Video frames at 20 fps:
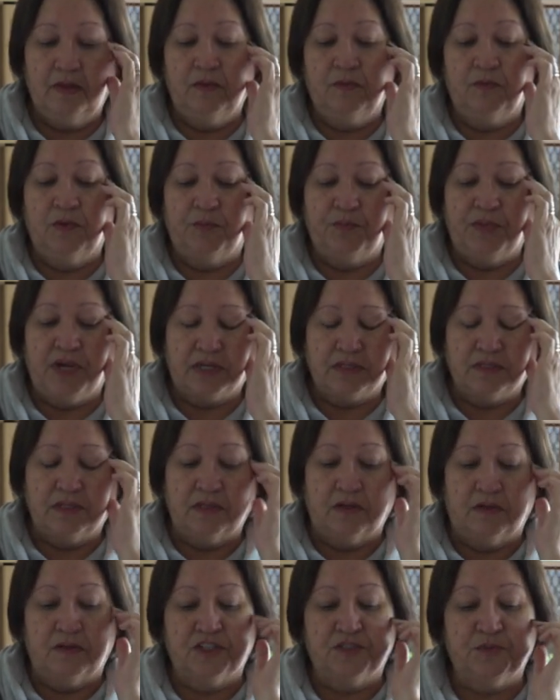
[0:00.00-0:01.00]
and went back to
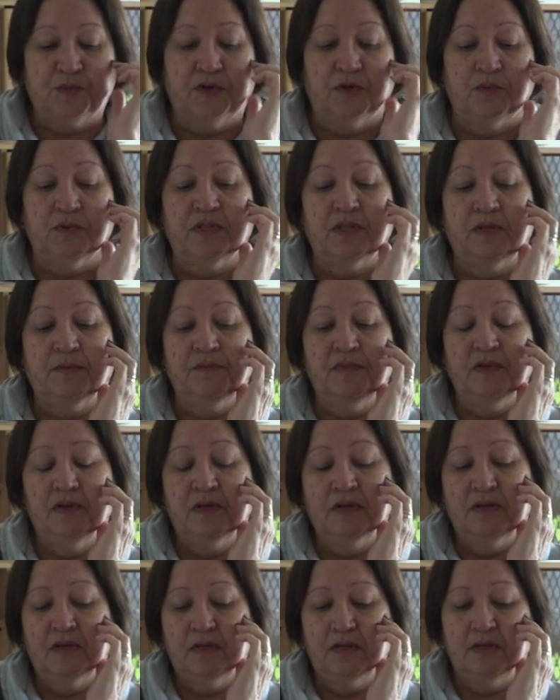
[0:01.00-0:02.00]
the hospital with him,
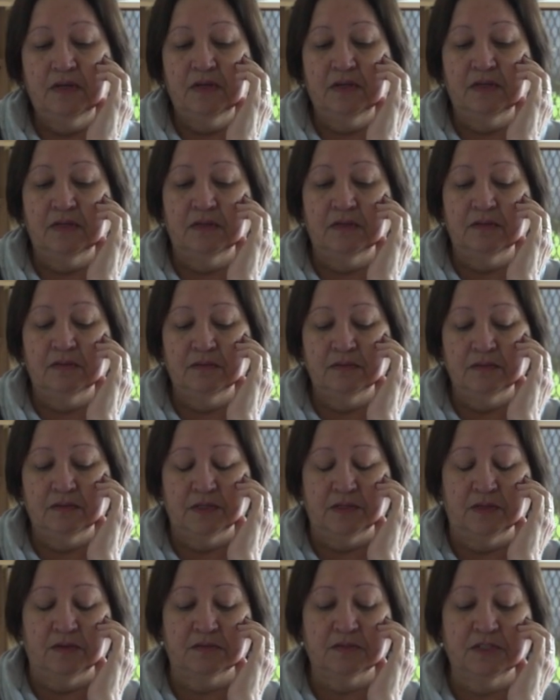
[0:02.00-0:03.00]
and
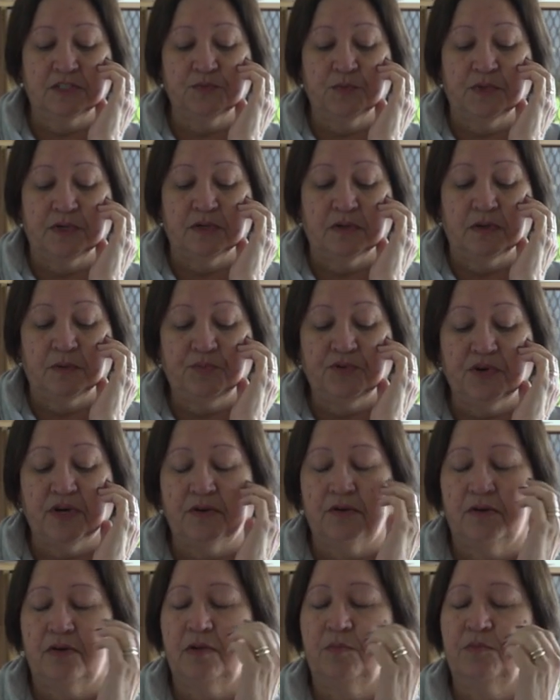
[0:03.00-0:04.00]
the doctors wanted to
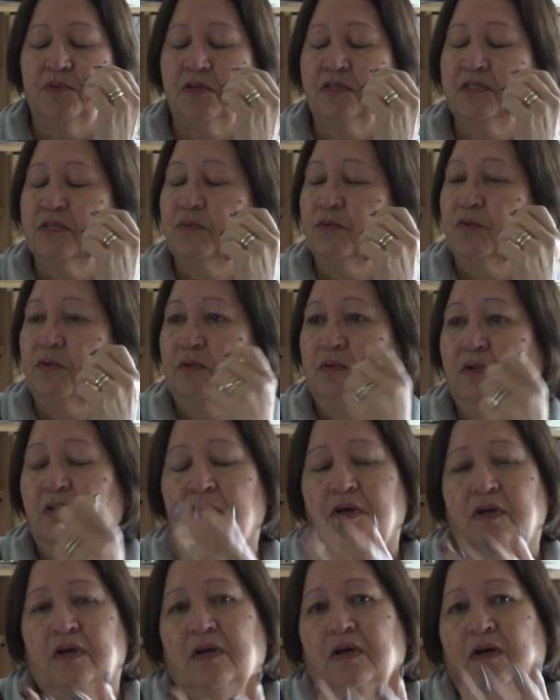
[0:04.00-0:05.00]
operate on him, and I said, well,
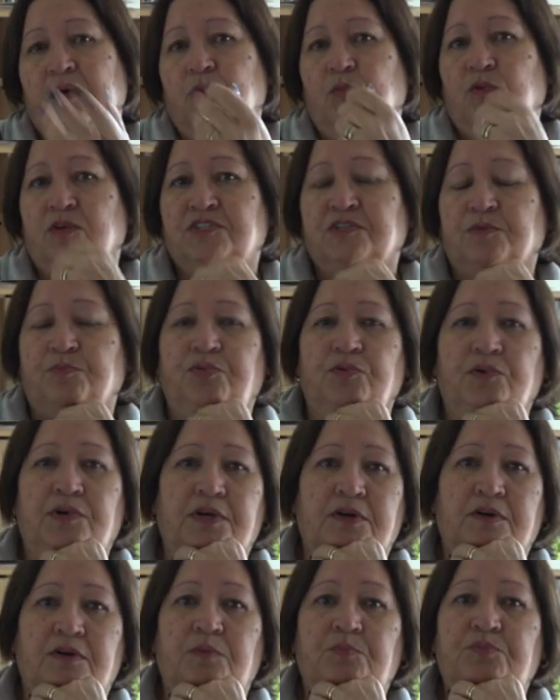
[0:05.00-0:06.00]
what's the
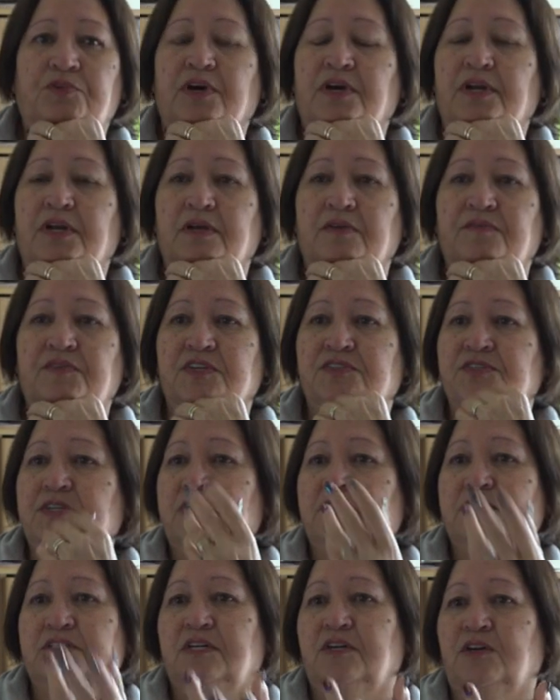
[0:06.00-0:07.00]
point in operating if you
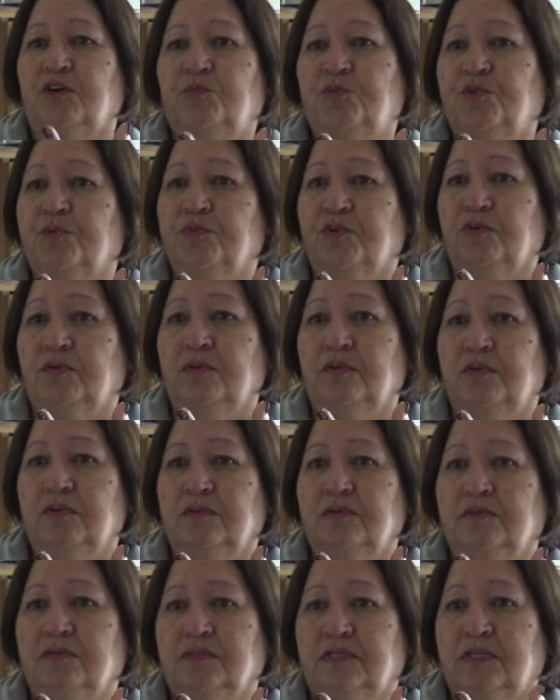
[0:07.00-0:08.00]
said it's inoperable
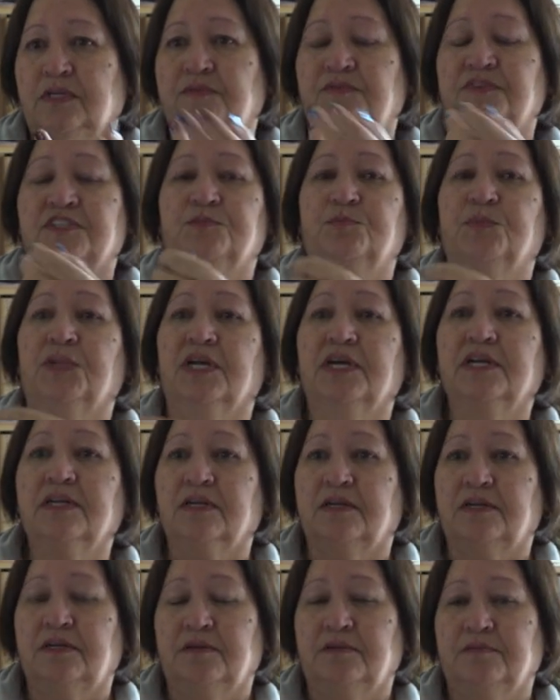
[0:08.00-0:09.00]
and if it's
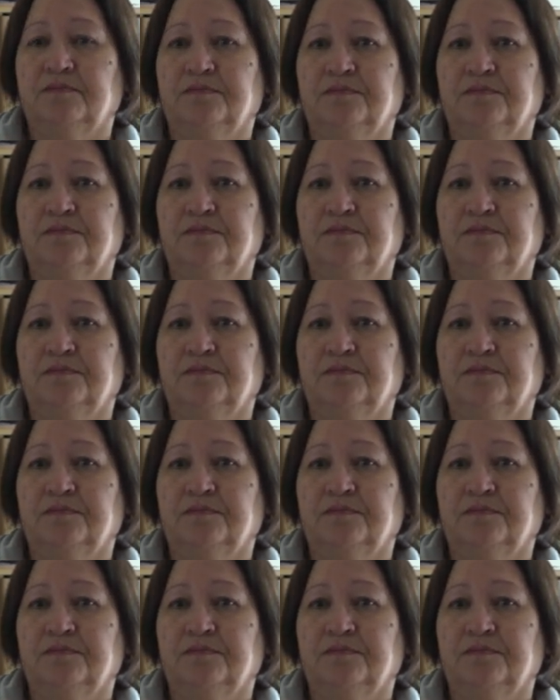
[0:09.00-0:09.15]
malignant?